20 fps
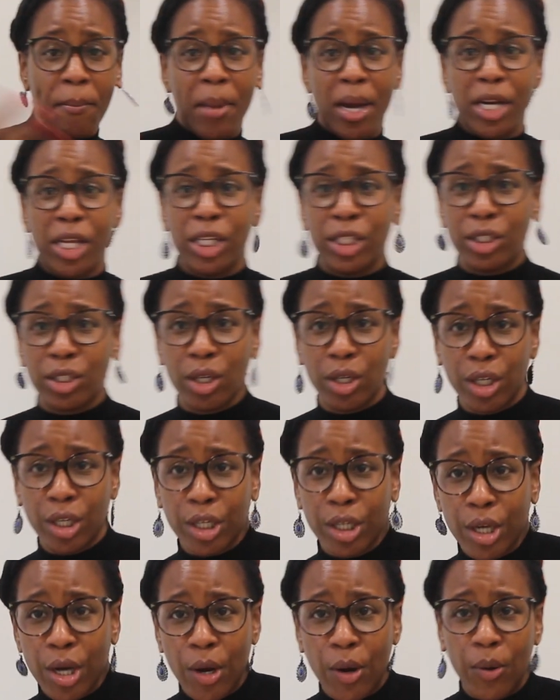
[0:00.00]
money is
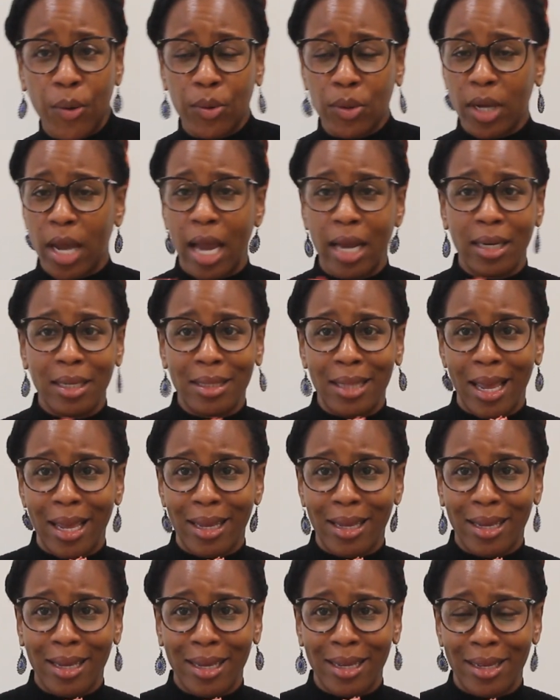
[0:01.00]
gonna go, kind of
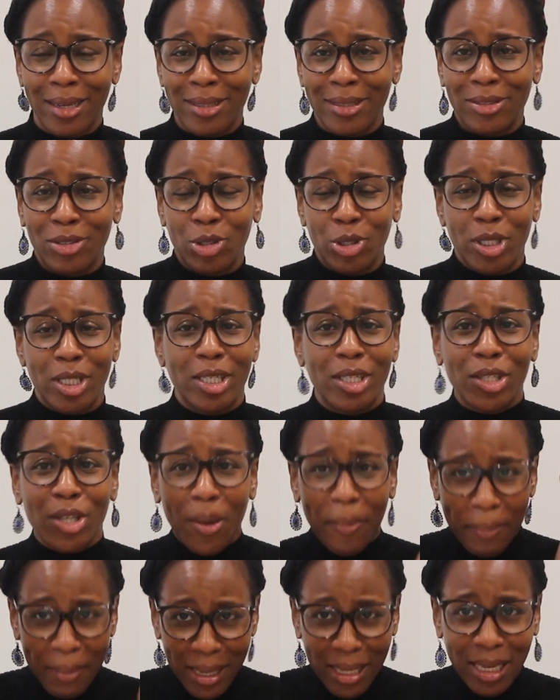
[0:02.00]
like treating
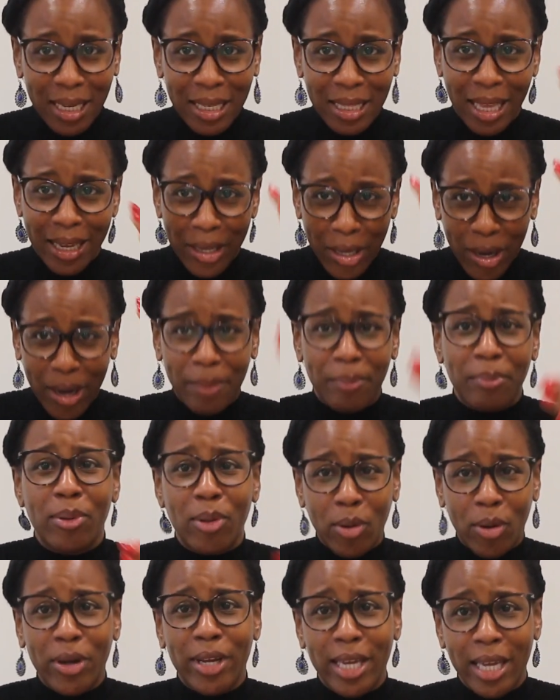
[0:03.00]
your money like your
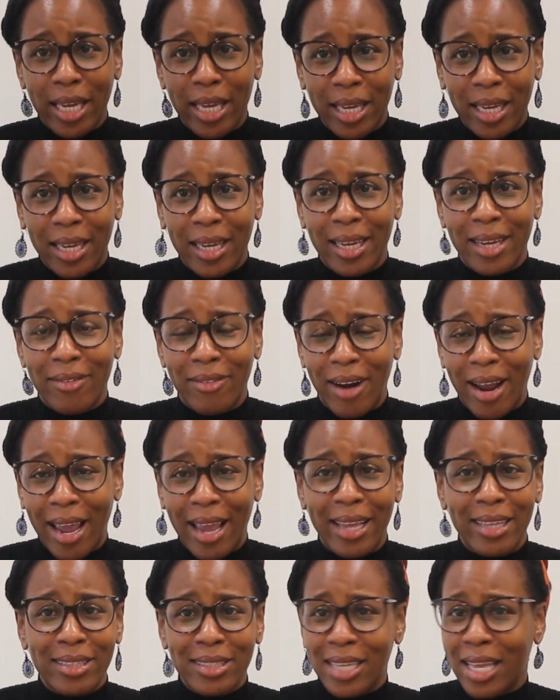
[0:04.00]
employee,
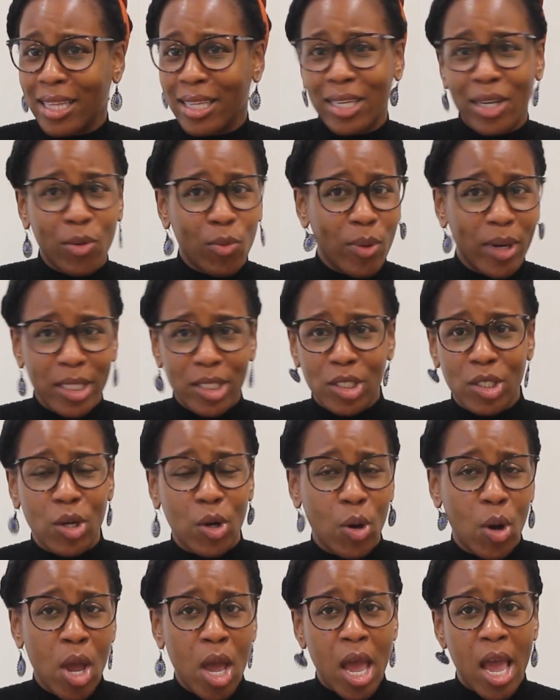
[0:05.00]
right? Telling it where to
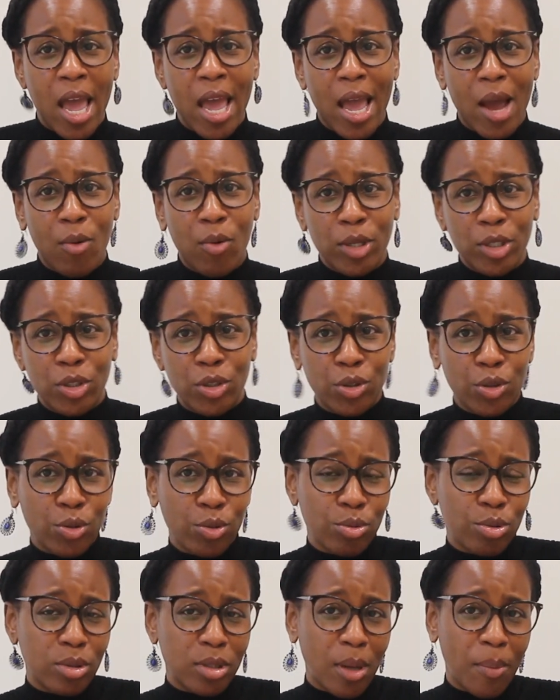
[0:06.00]
go. Hey, I want
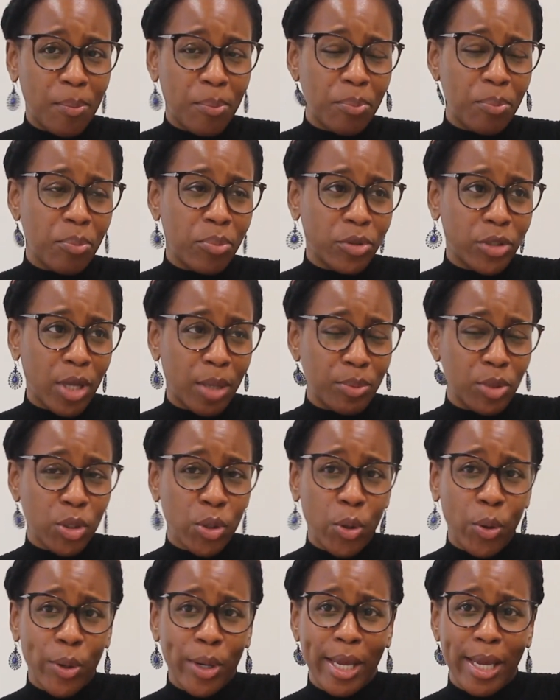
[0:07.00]
you some to
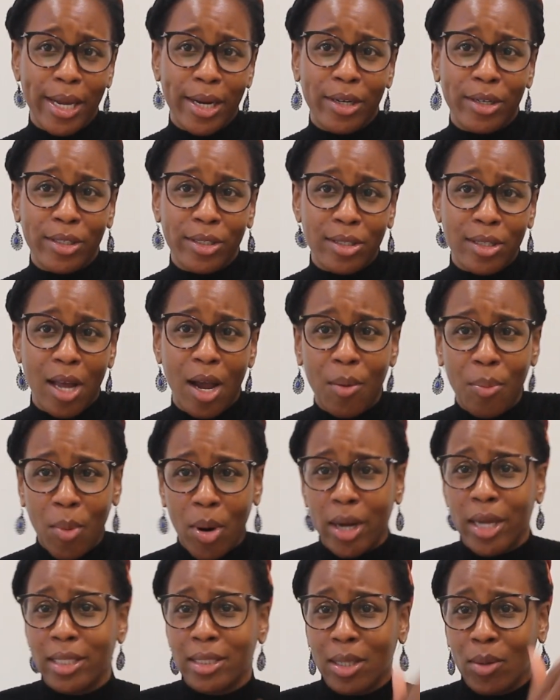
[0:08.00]
go here in the stock
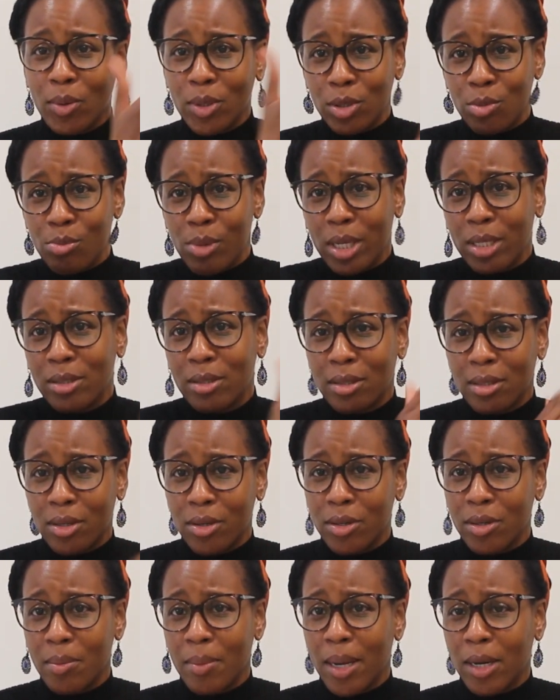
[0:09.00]
markets. I want you to make a
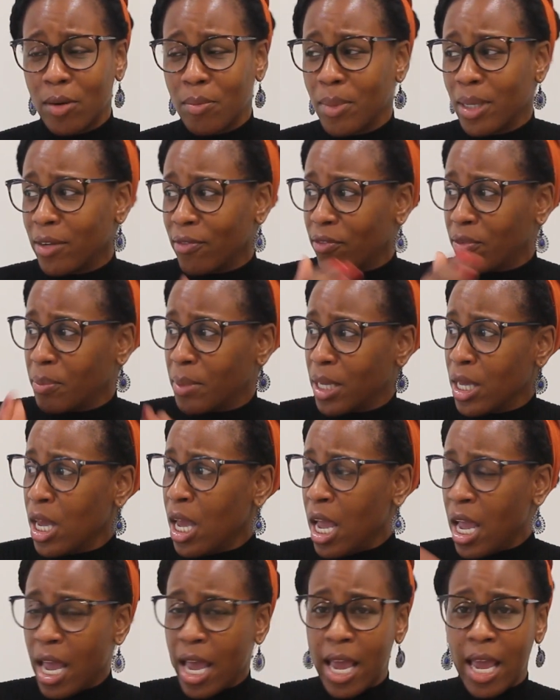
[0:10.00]
certain amount of money for me.
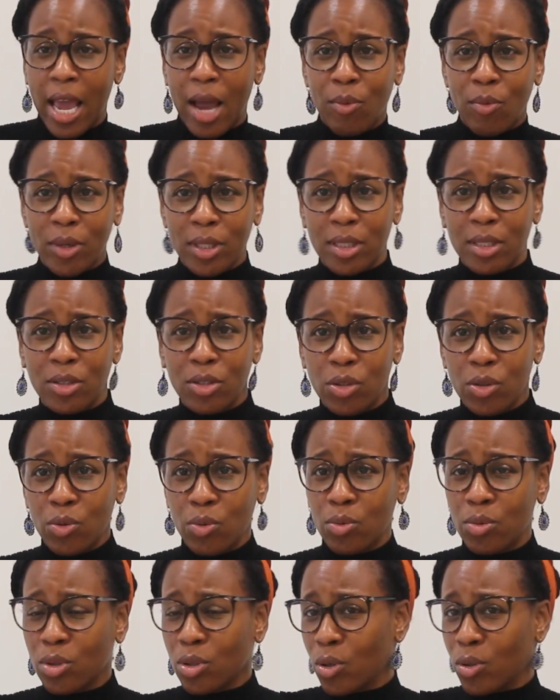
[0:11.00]
Hey, I want
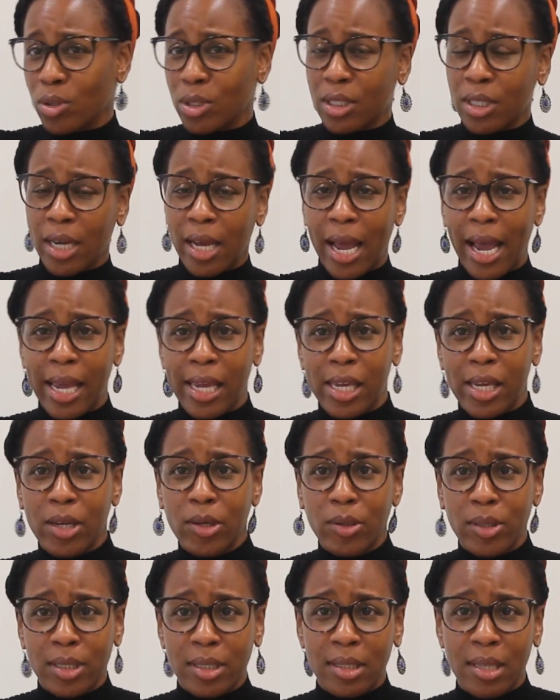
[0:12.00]
you to go to a high
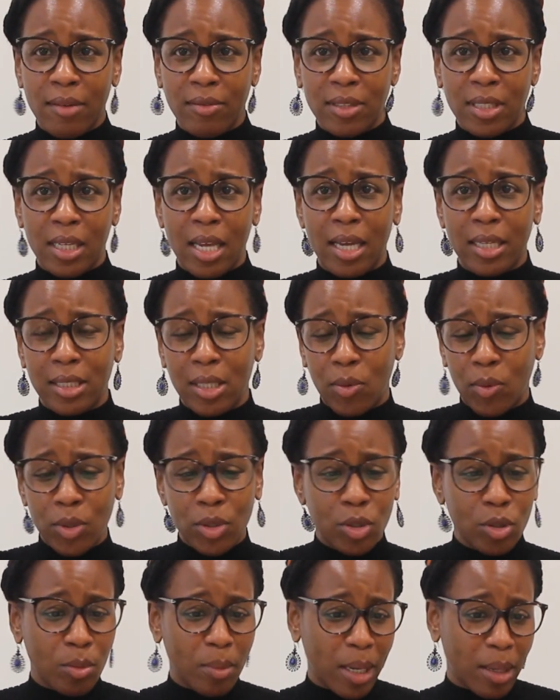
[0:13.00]
yielding savings account because I
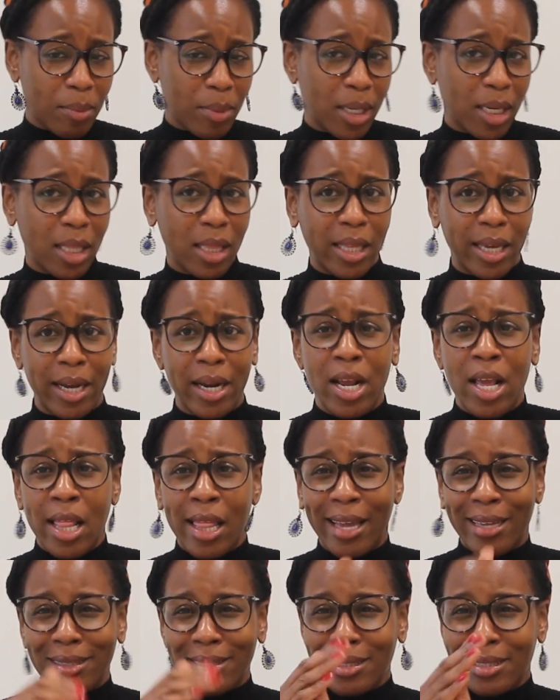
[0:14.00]
want you to make money there.
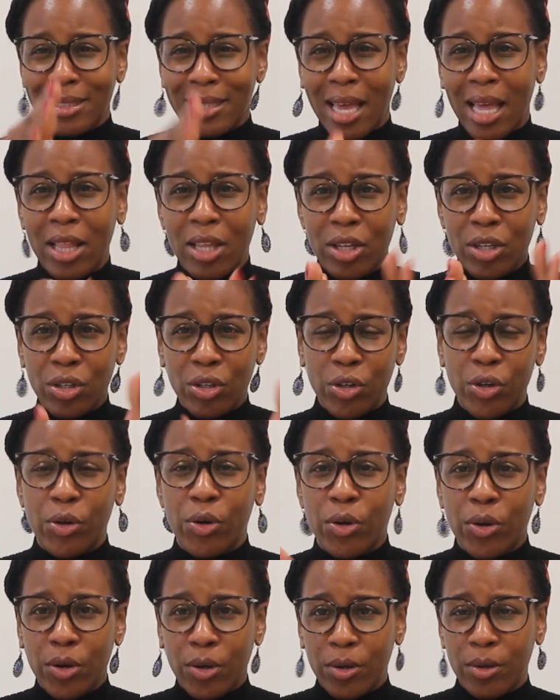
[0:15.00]
Like just telling
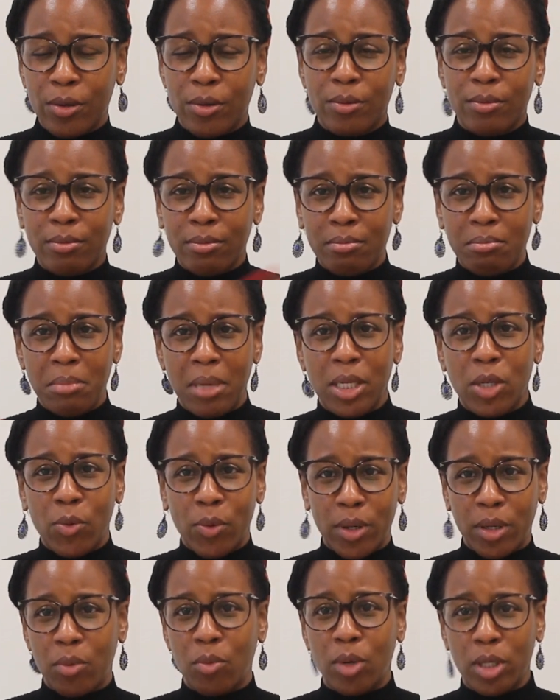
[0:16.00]
your money
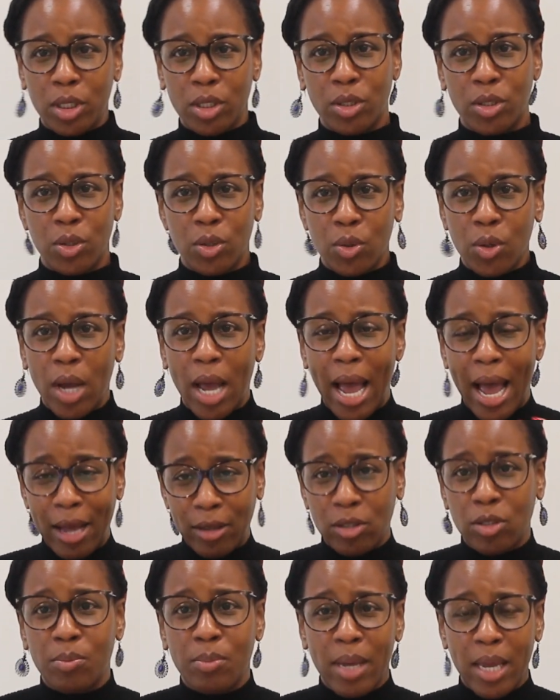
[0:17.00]
what to do,
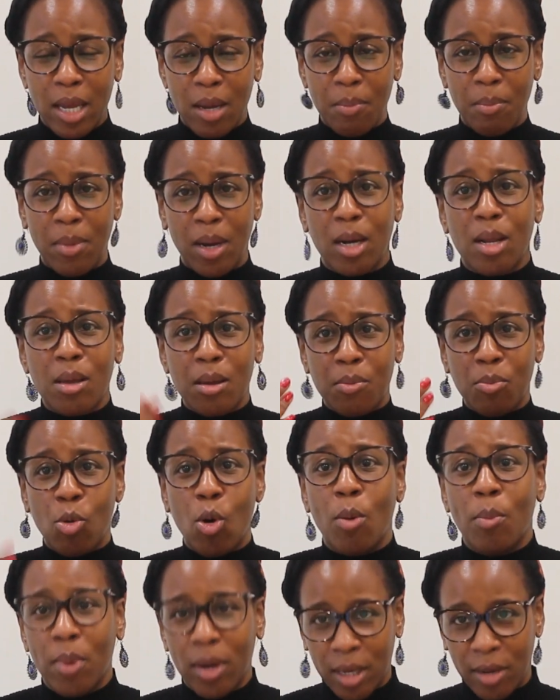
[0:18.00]
how to make
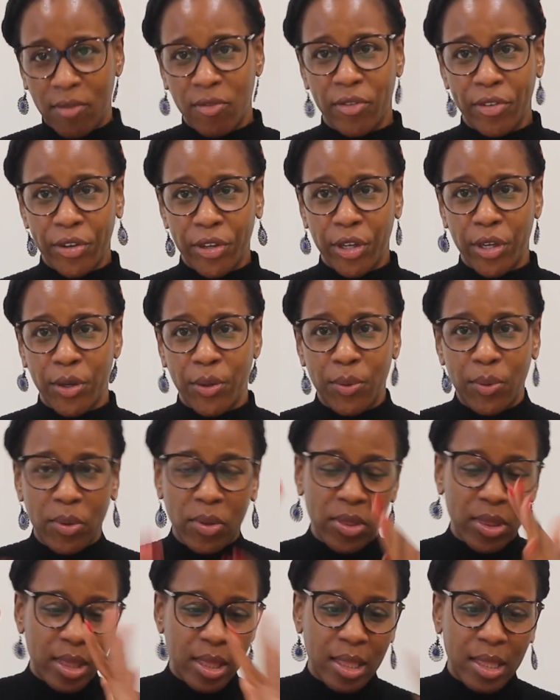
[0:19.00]
more money for you.
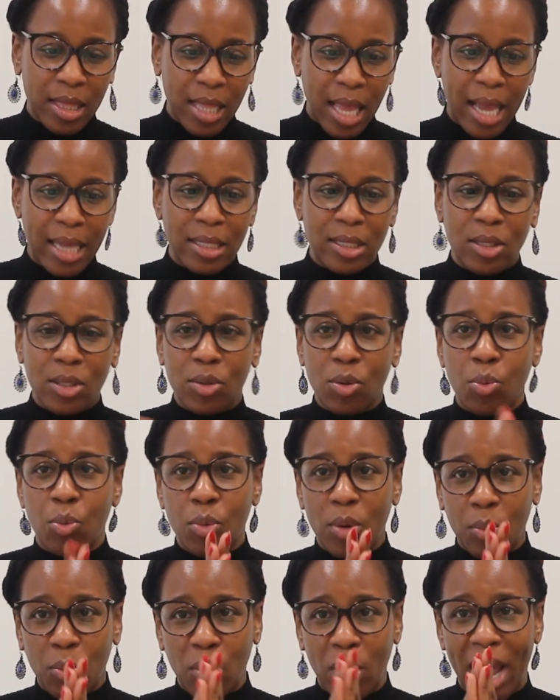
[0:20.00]
That's
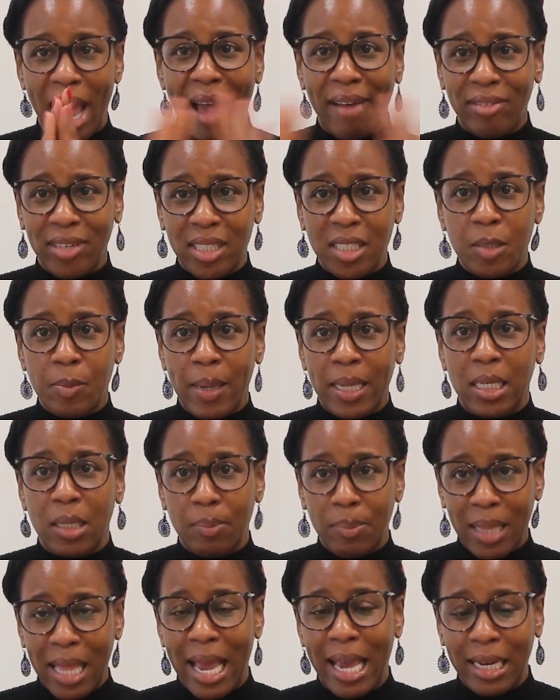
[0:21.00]
what having a spending
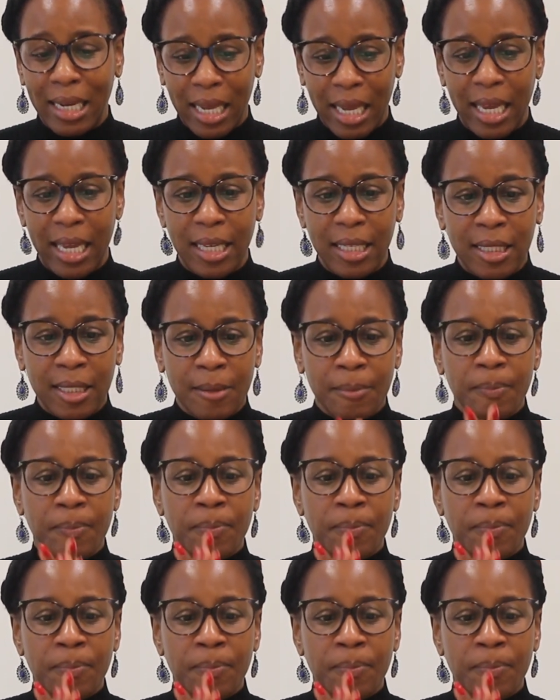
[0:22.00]
plan is.